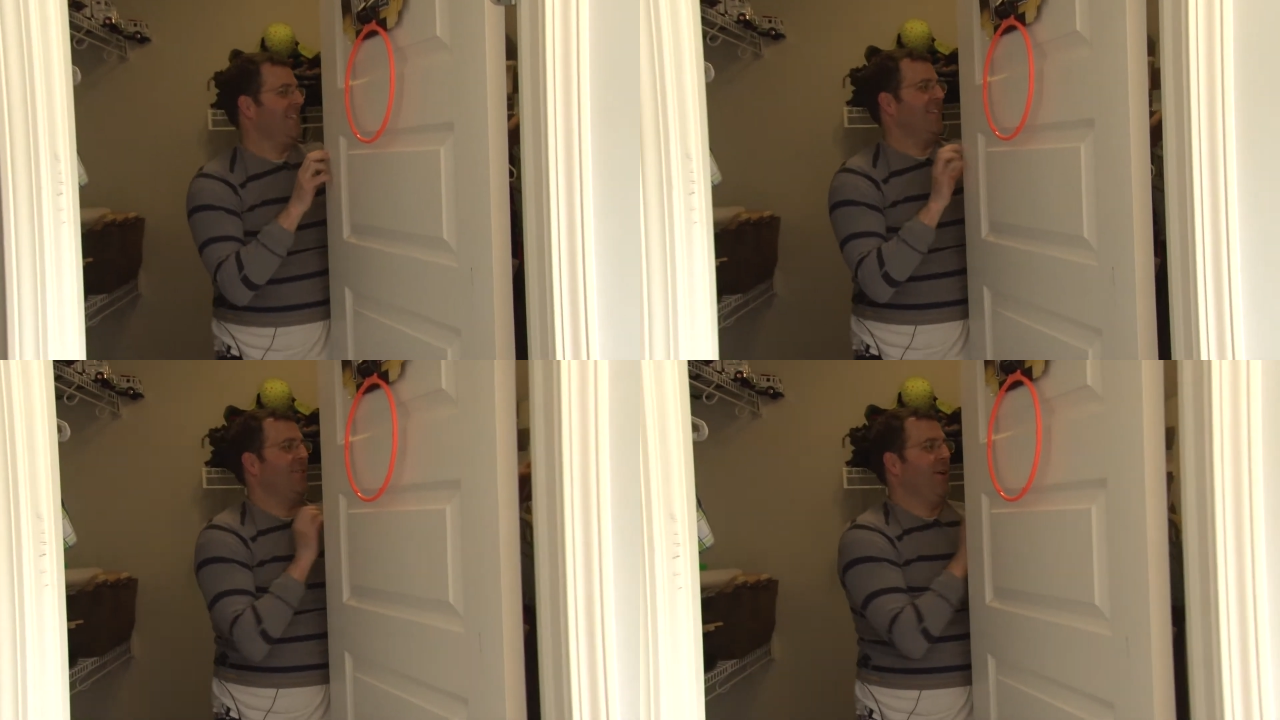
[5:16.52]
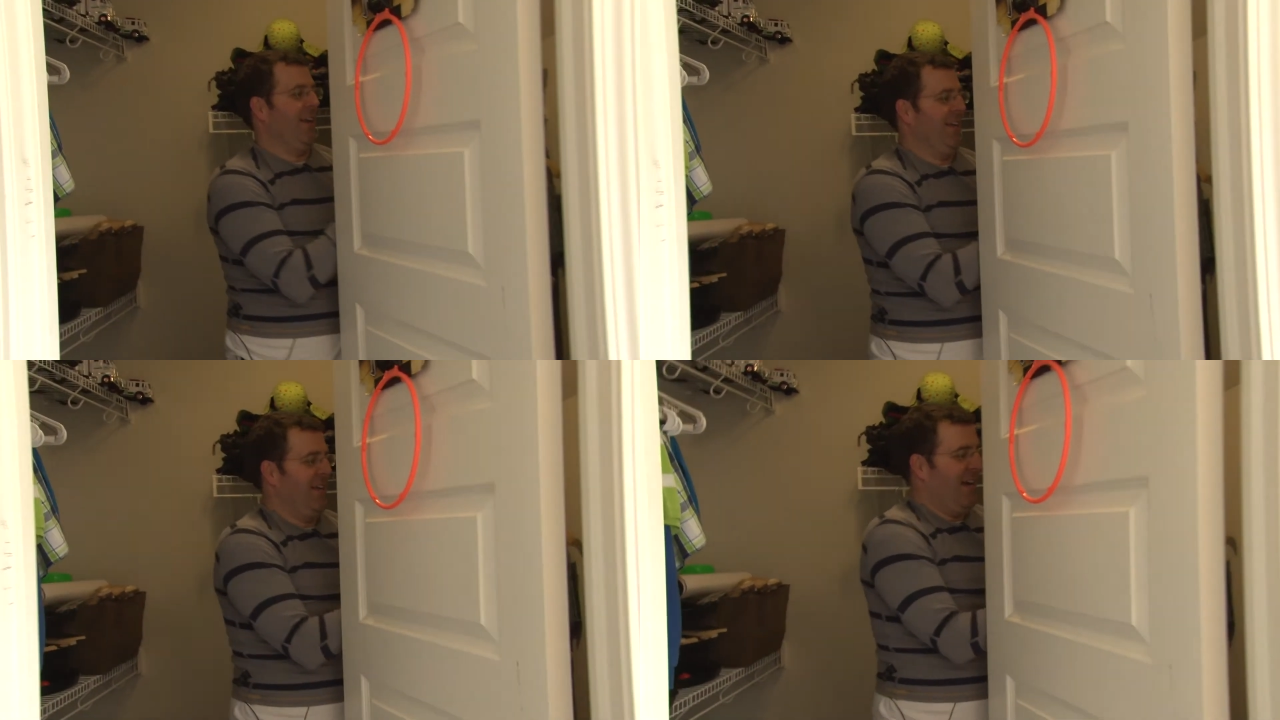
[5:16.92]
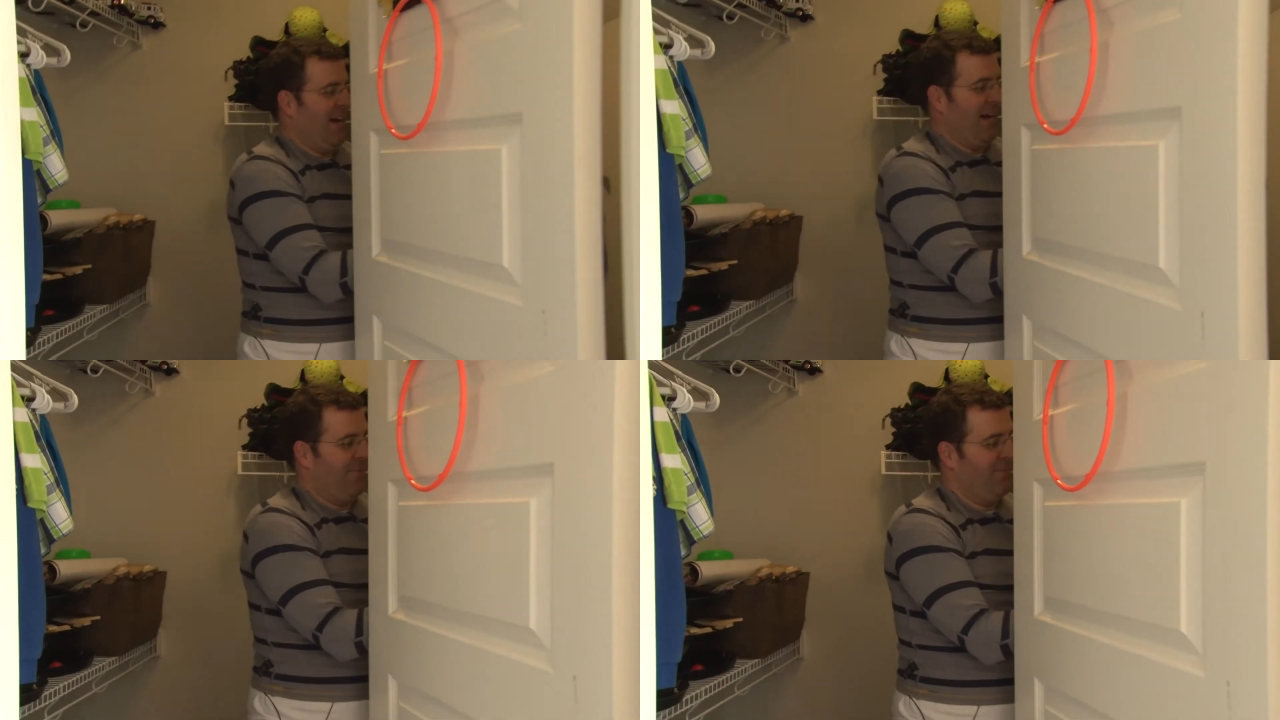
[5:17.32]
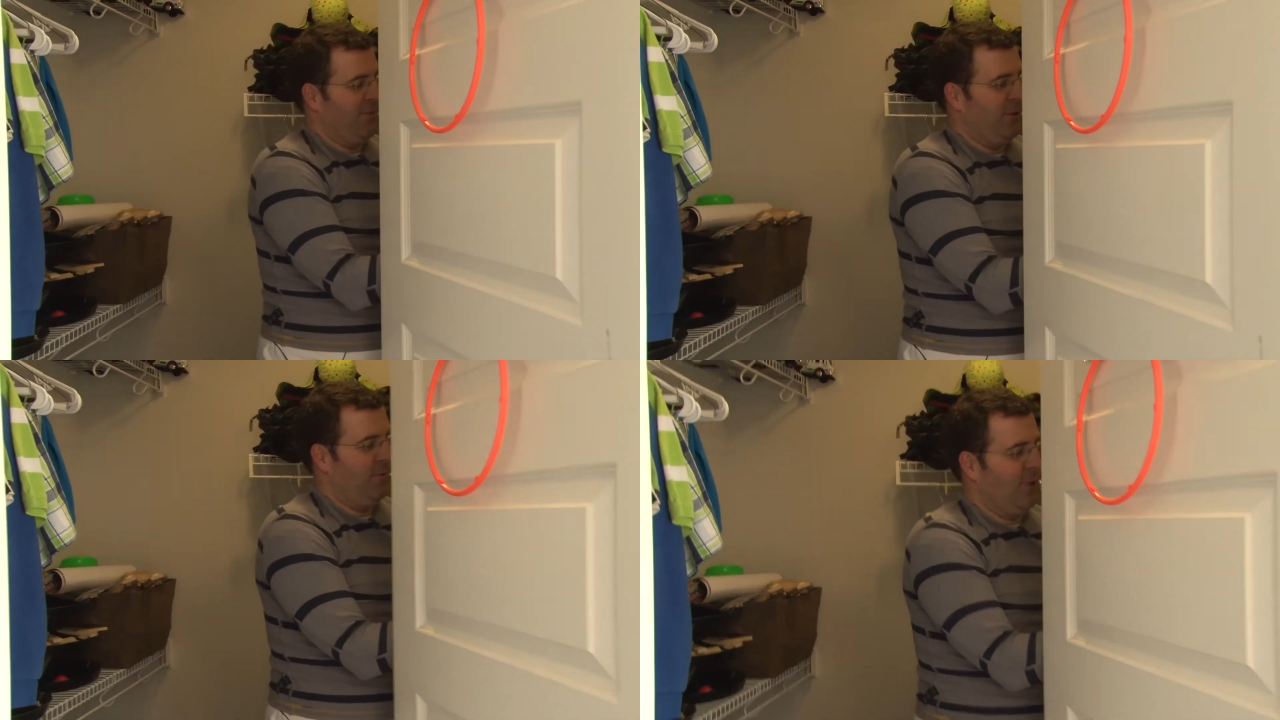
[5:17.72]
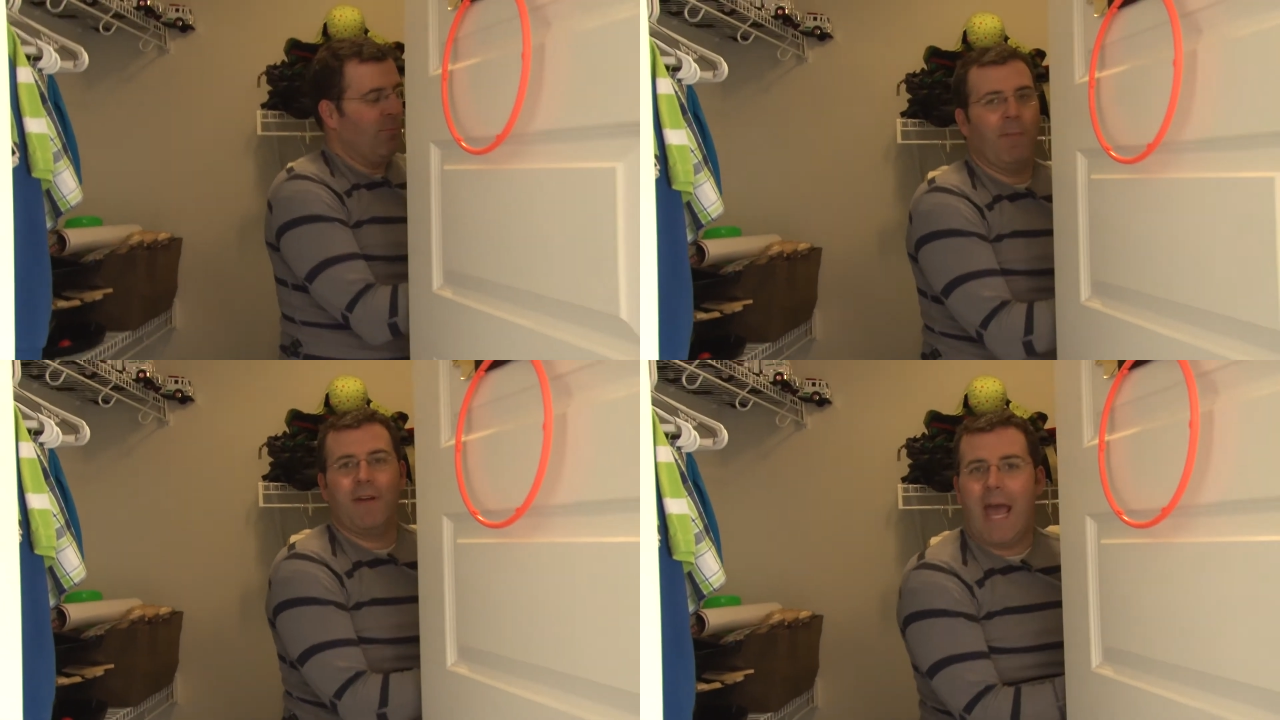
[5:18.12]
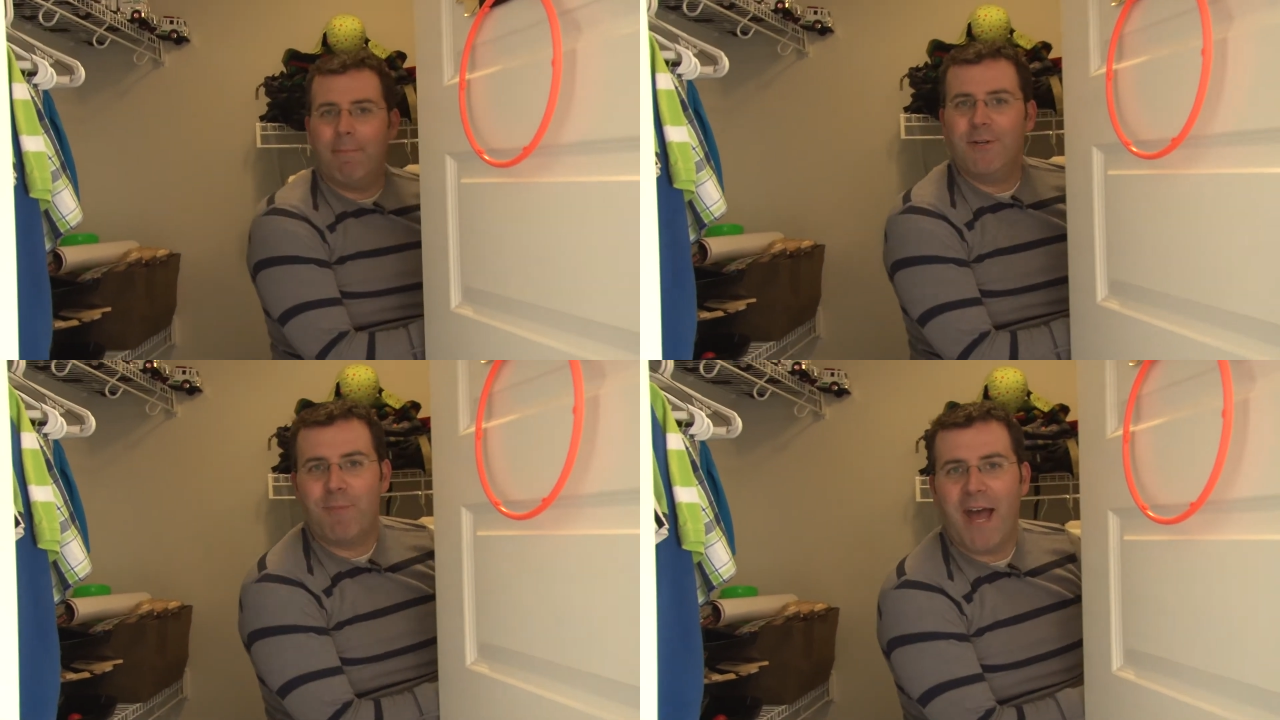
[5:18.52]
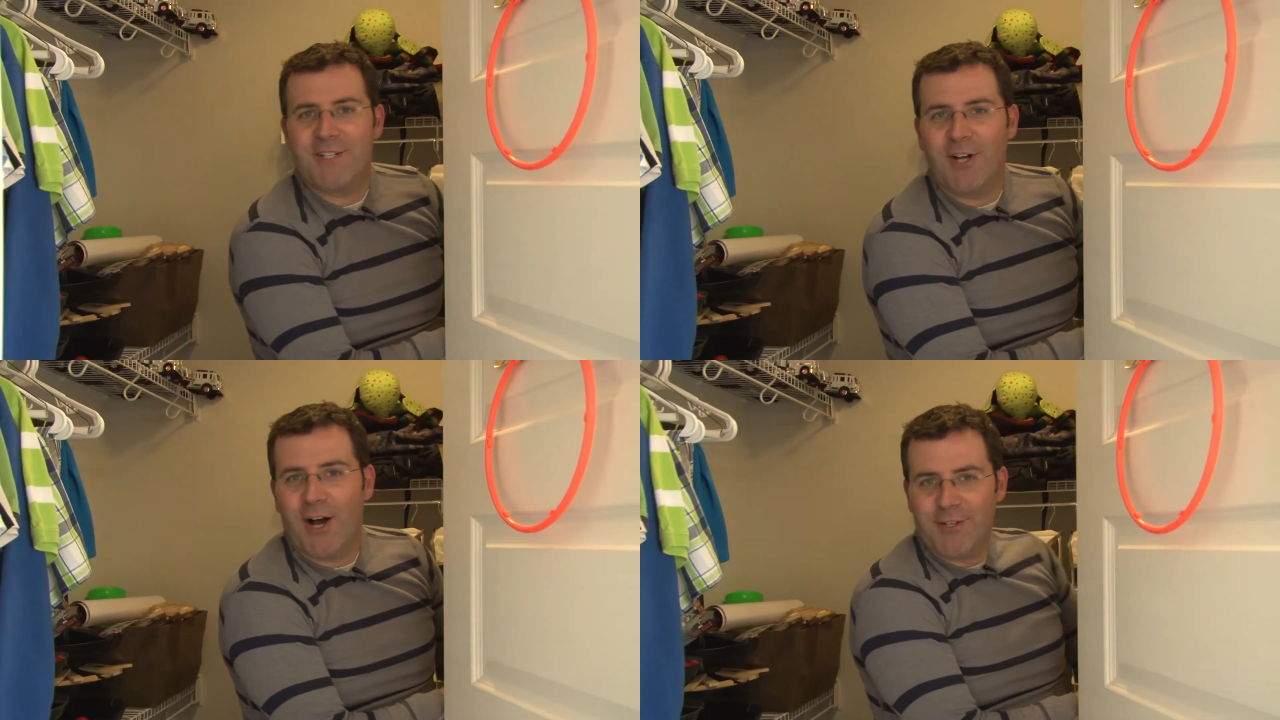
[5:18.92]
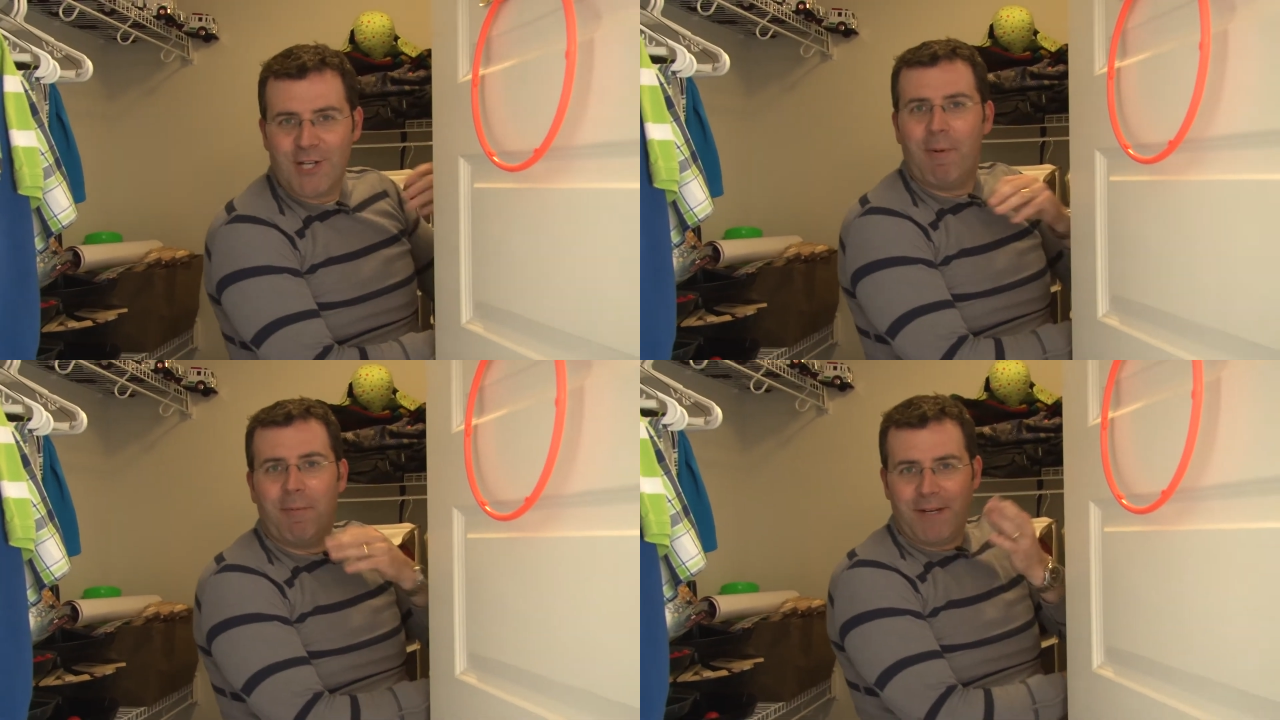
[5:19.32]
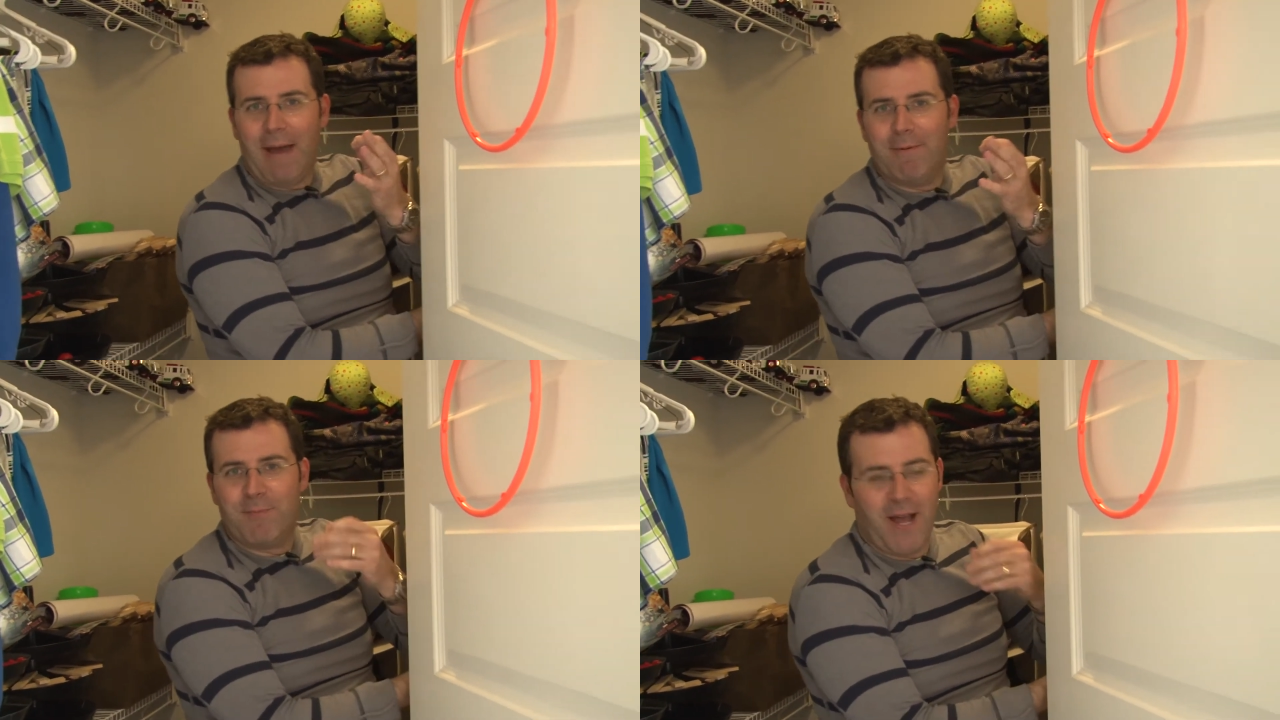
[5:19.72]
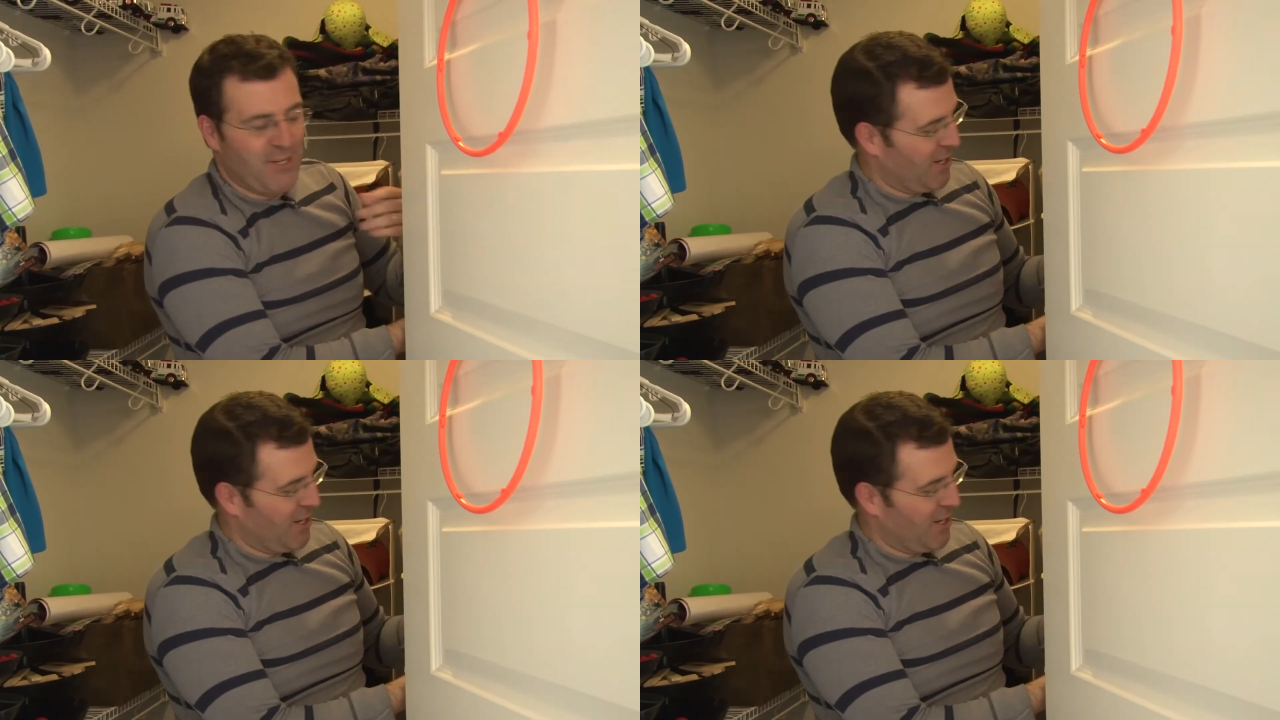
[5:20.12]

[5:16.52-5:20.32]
This is great. Um, you, you remember Cabbage Patch Dolls? Y'all remember Cabbage Patch